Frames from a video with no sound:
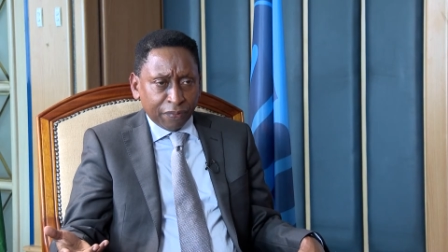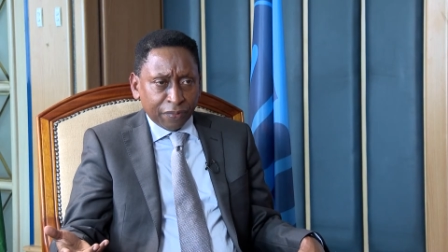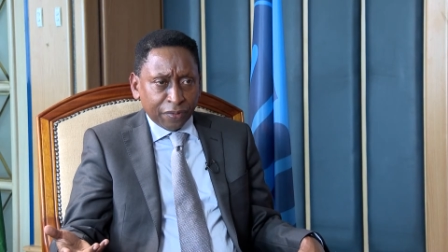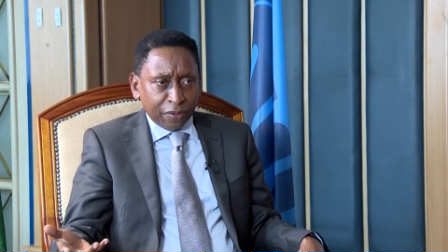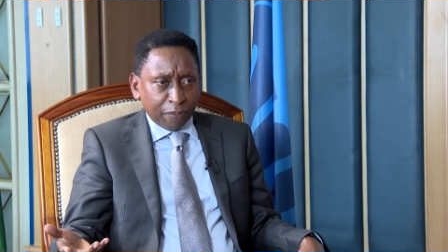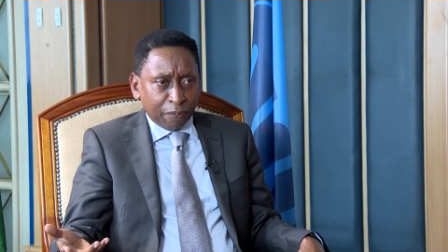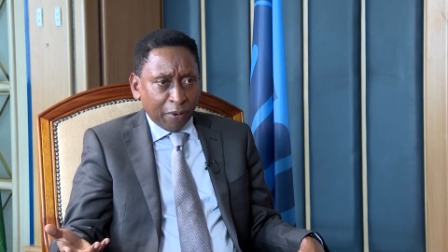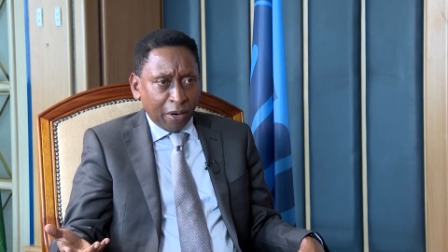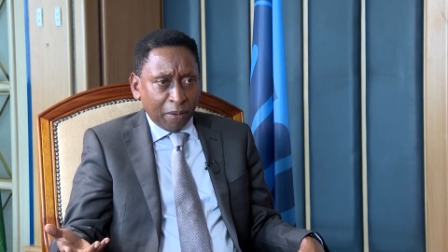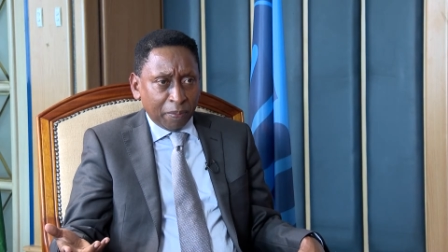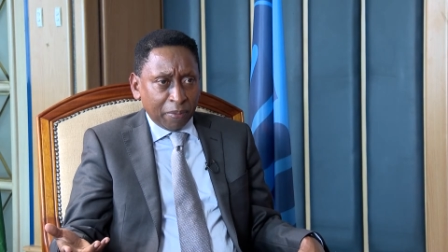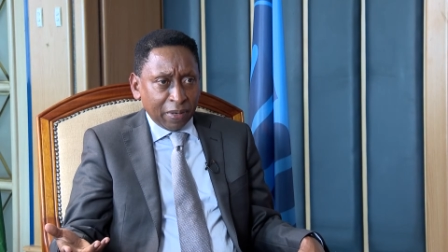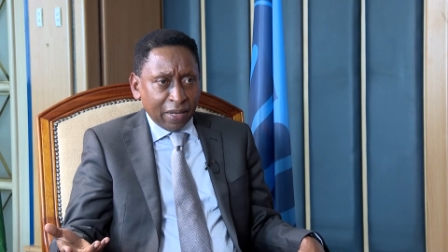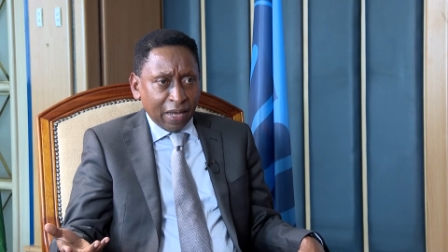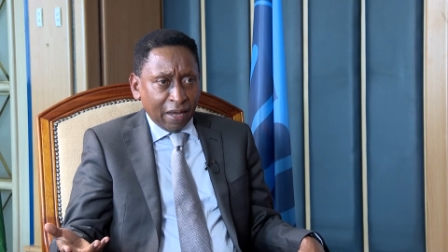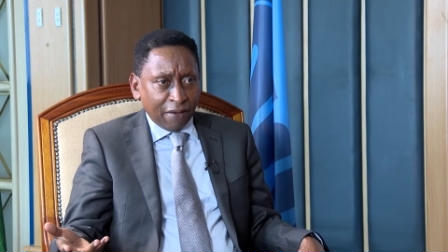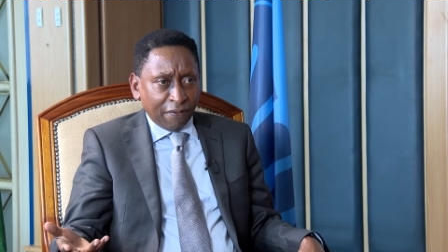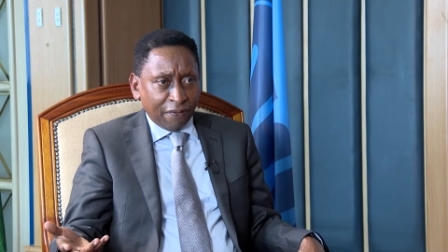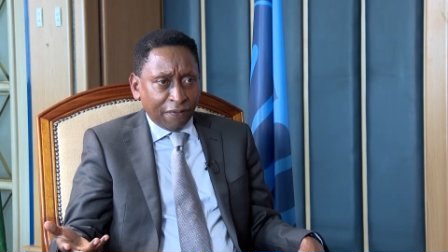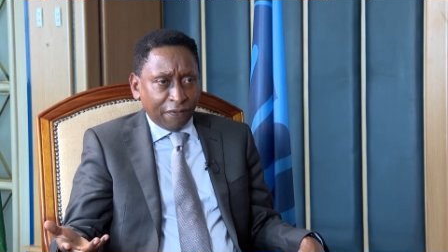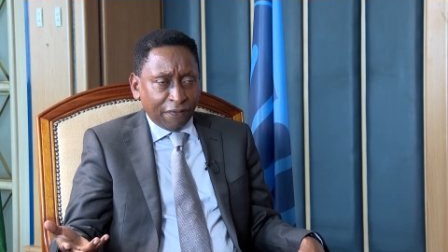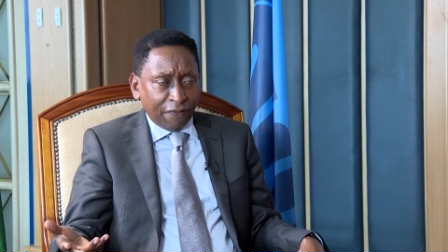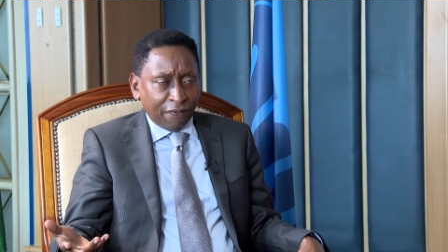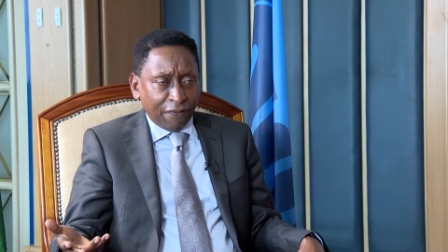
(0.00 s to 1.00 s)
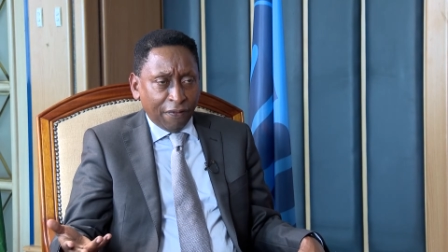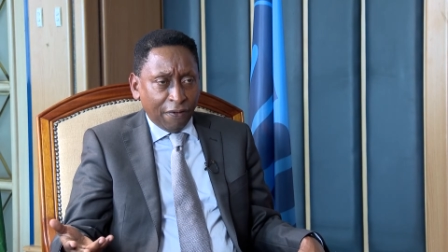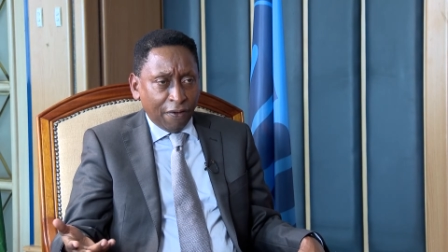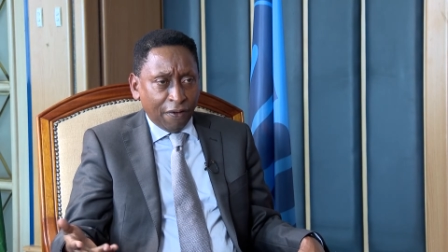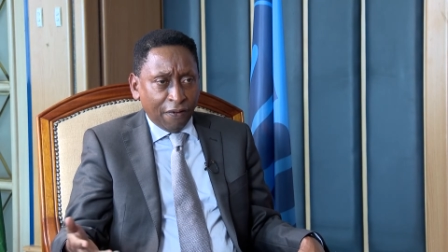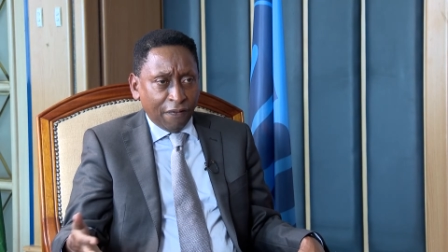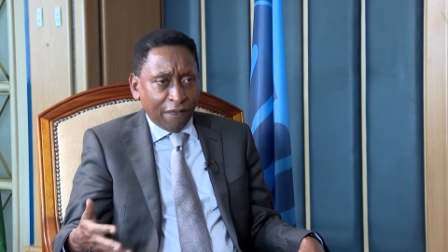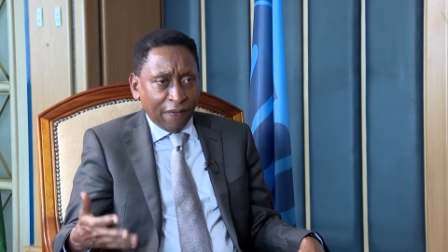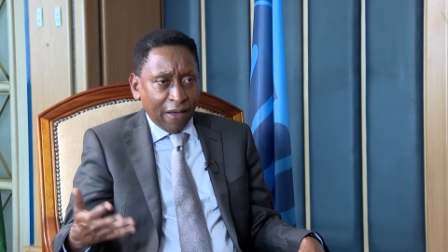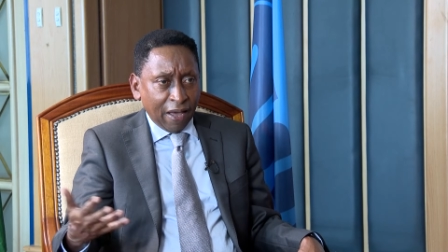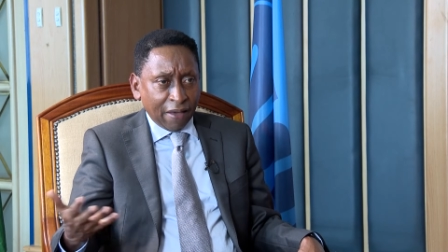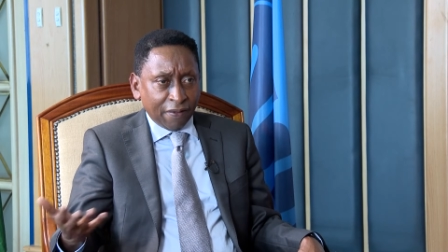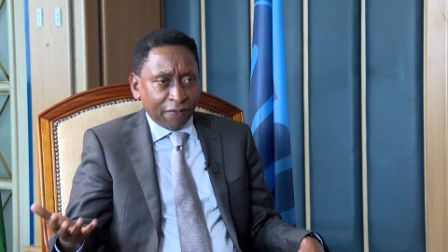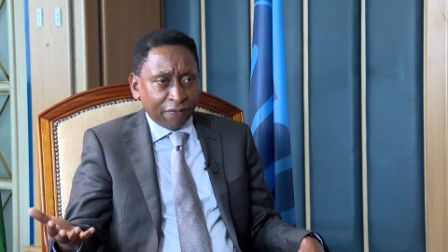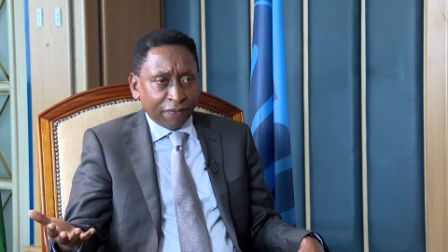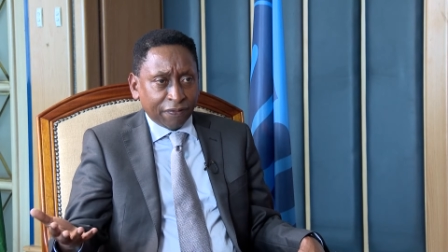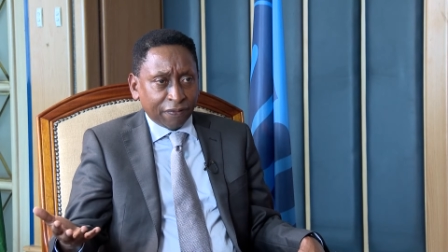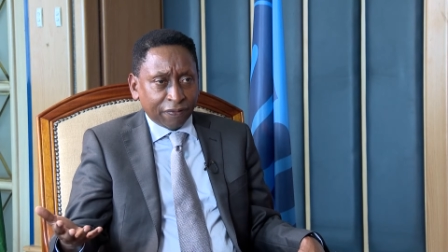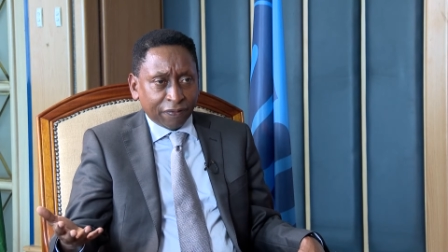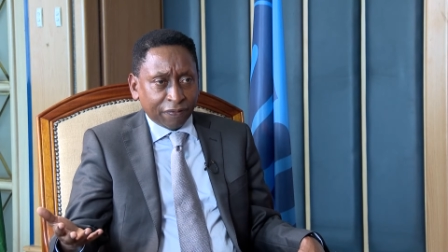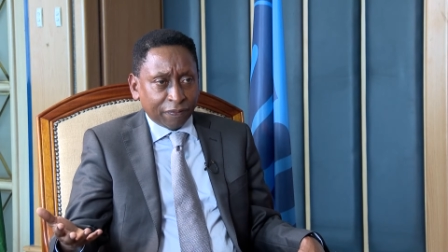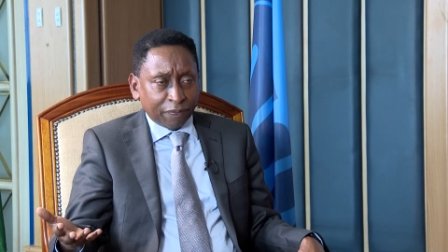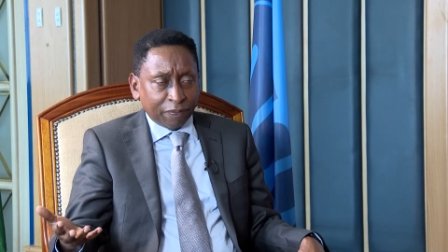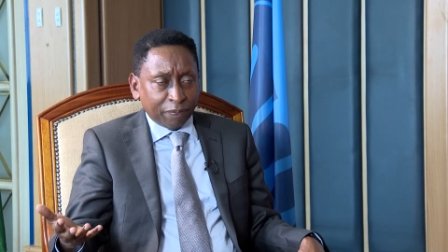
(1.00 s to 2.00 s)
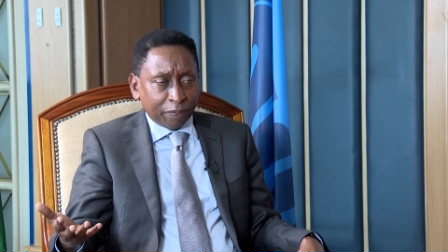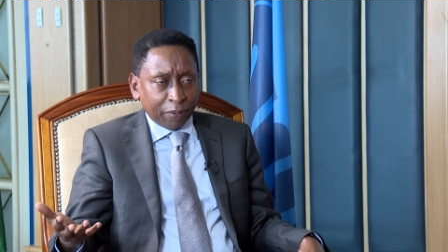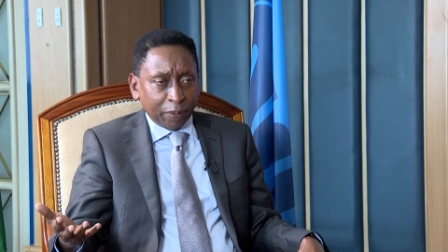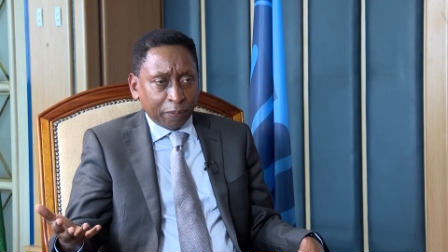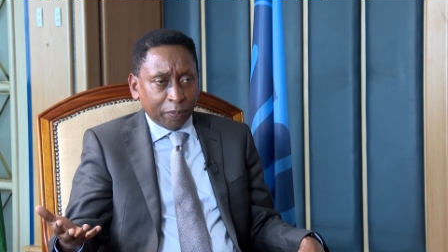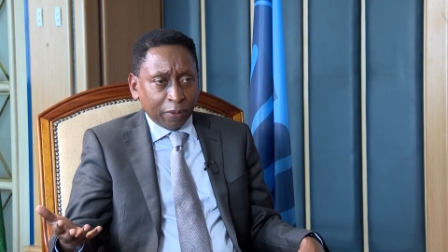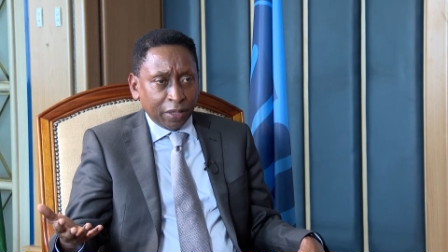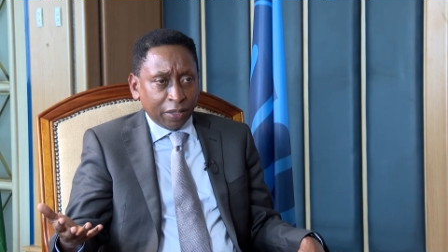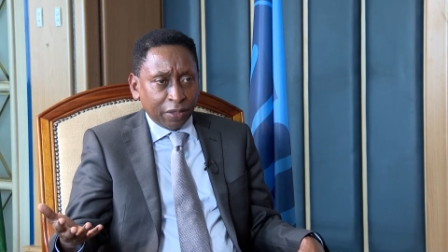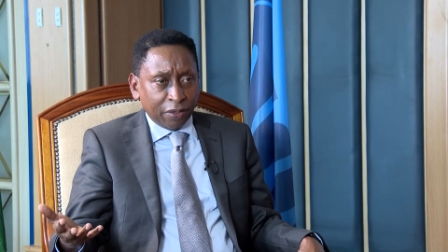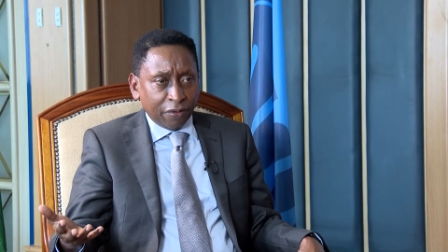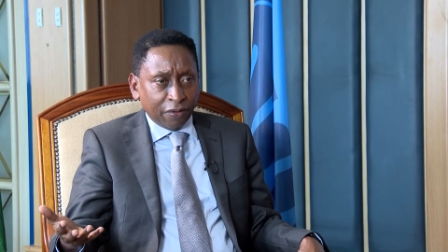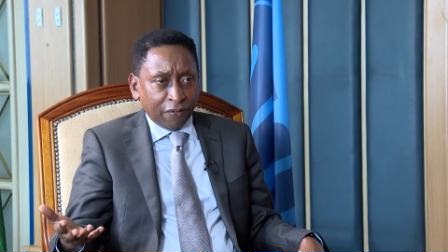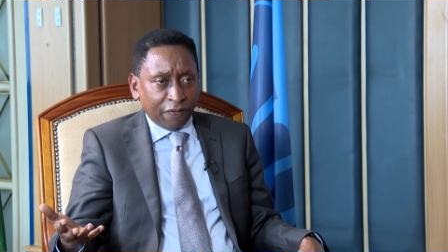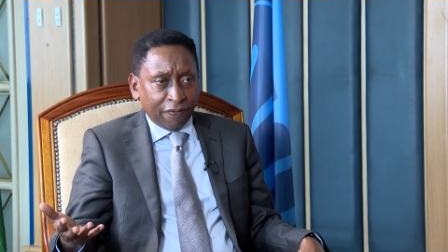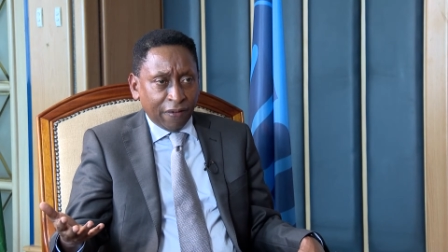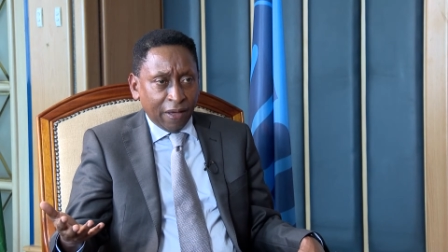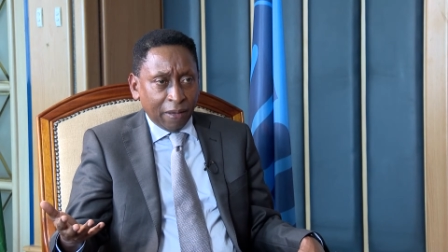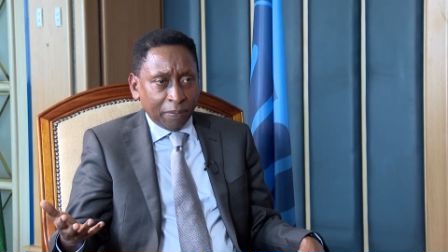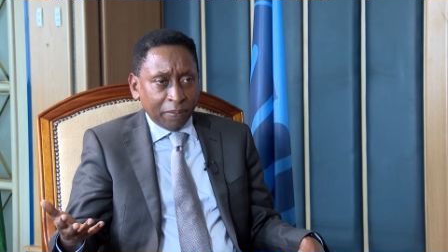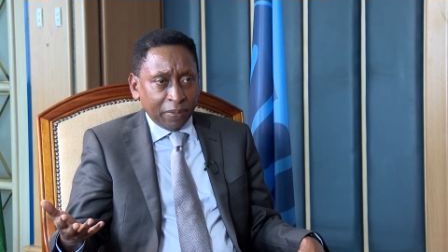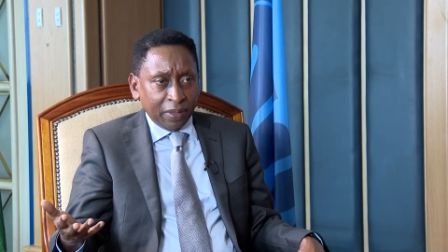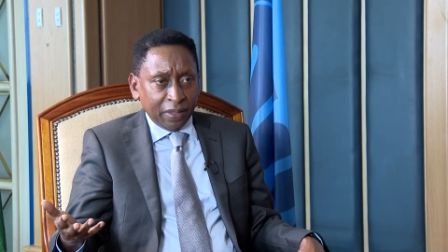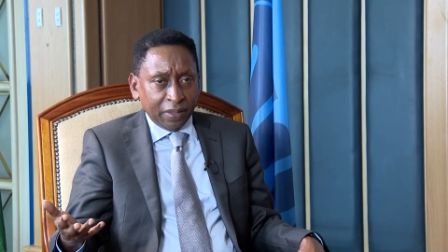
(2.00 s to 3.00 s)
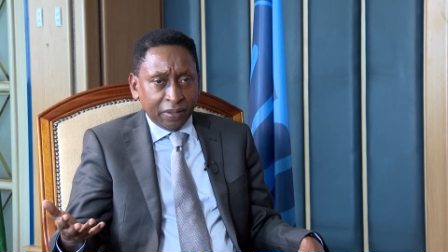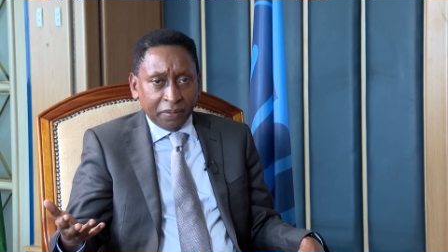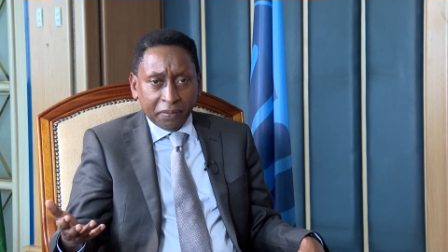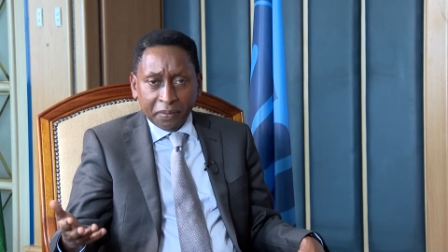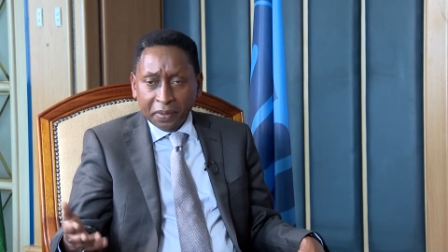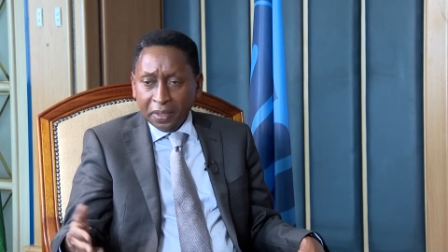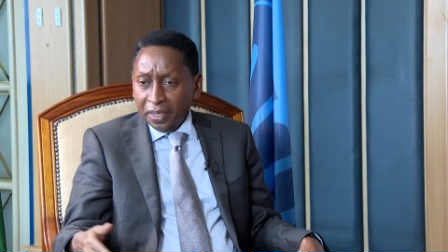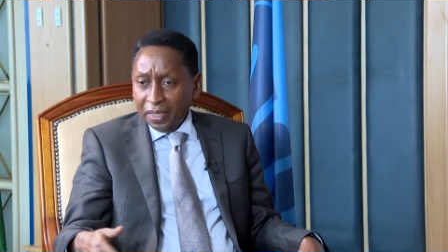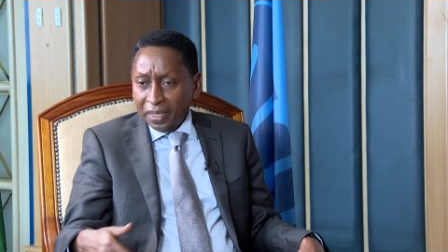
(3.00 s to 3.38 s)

You probably have 4 or 5 people in your family.